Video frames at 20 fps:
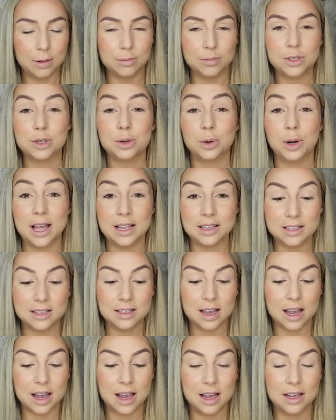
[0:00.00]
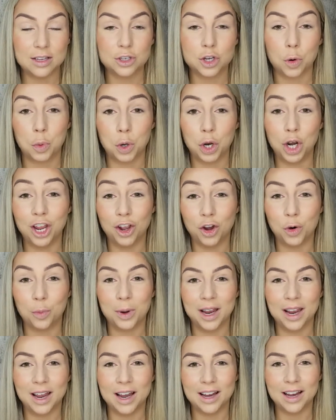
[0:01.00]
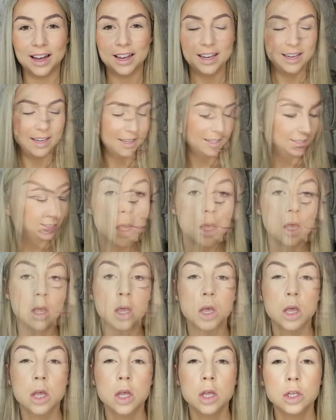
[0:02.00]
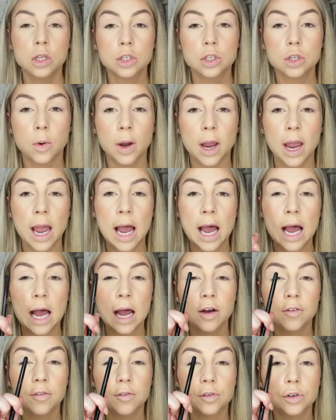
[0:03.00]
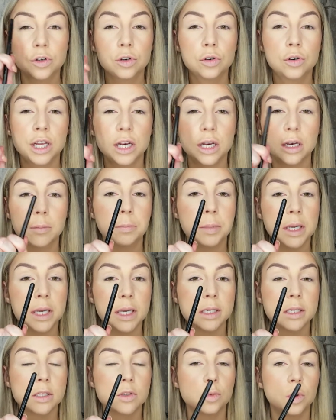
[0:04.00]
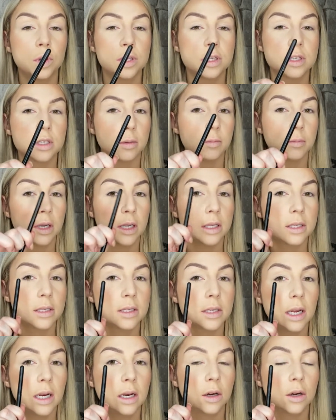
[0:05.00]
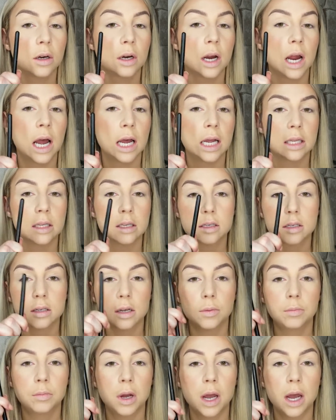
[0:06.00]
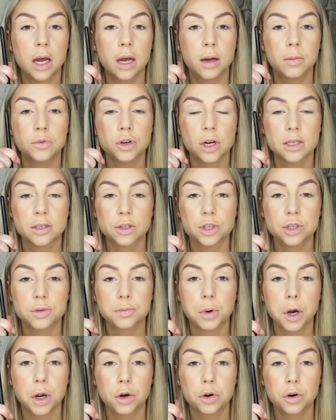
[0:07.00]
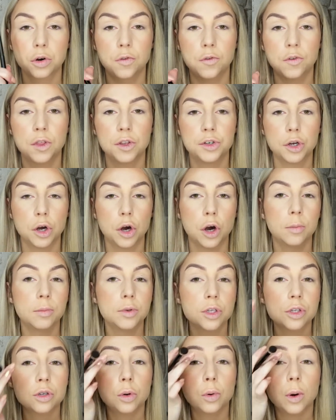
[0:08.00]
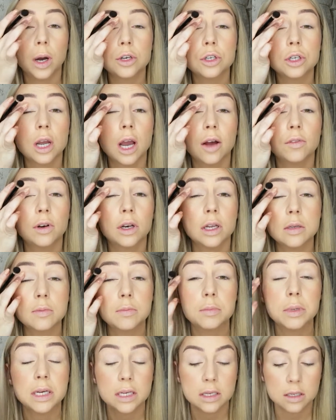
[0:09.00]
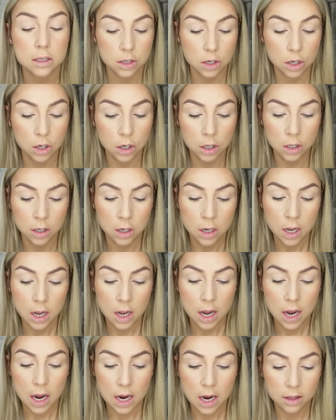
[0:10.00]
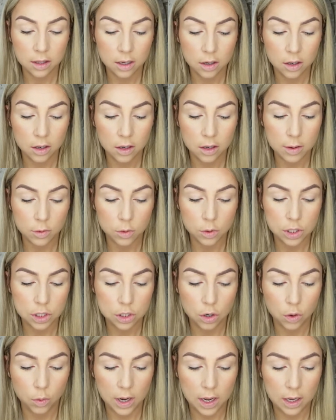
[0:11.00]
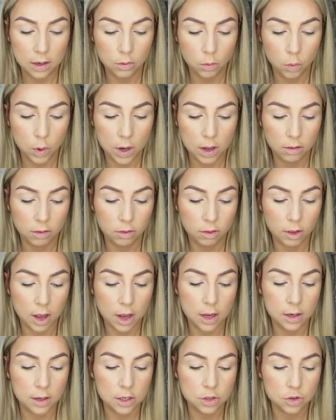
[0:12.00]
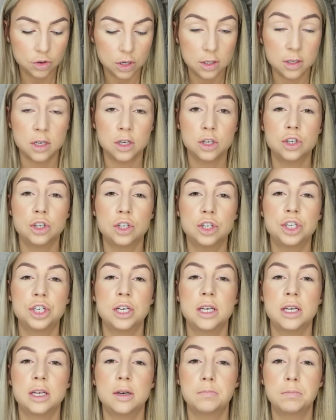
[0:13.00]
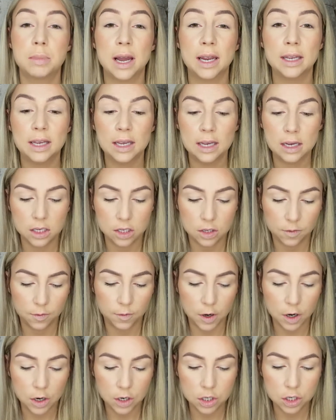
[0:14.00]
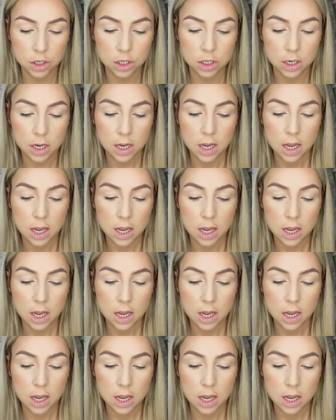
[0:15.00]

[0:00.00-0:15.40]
So let's start putting it on my eye. So I have created a base with some concealer and some translucent powder over the top, so I do have a nice base down. I think I'm going to go in with a nice transition shade Pancakes first.